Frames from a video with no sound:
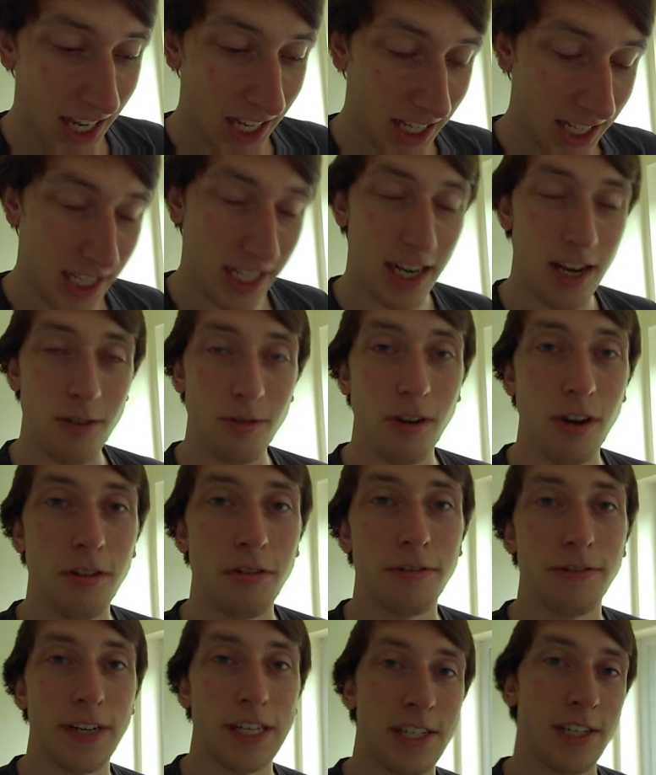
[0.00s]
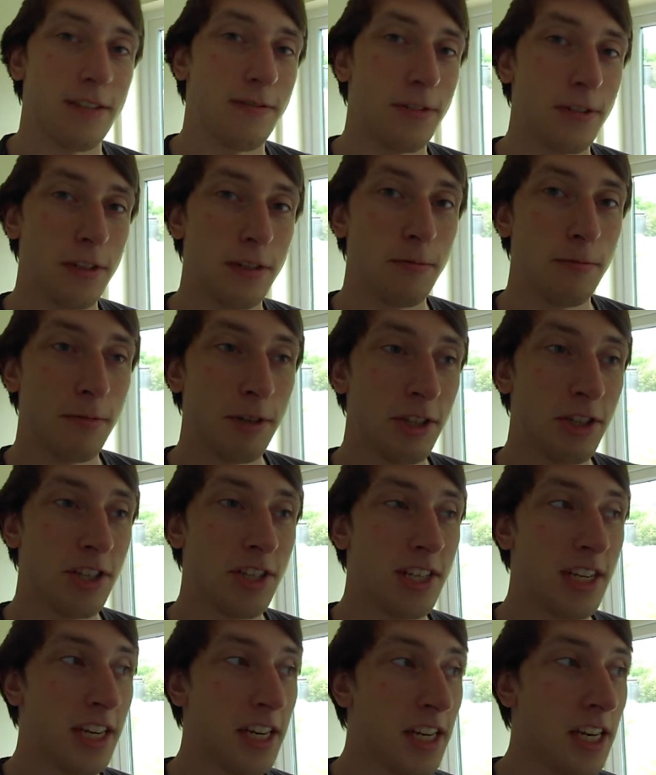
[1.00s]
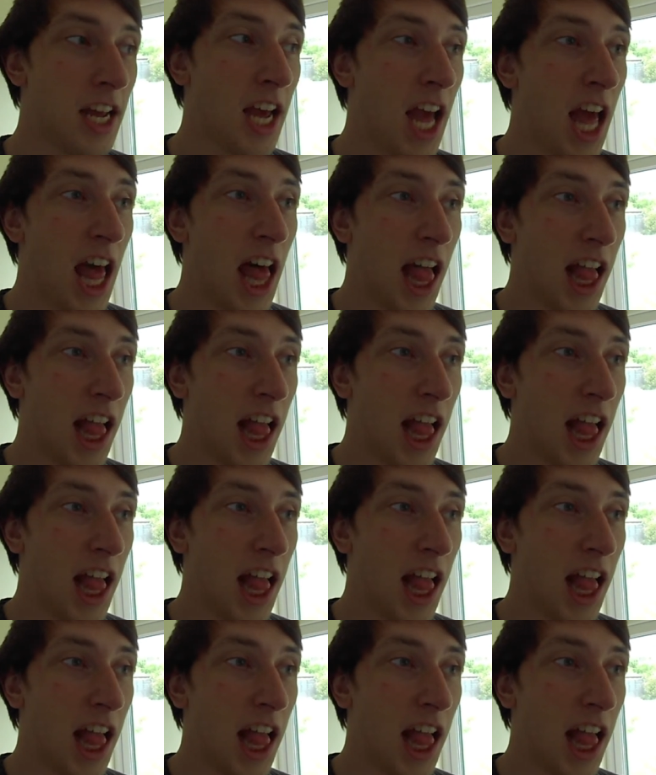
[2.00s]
Download Festival, which is in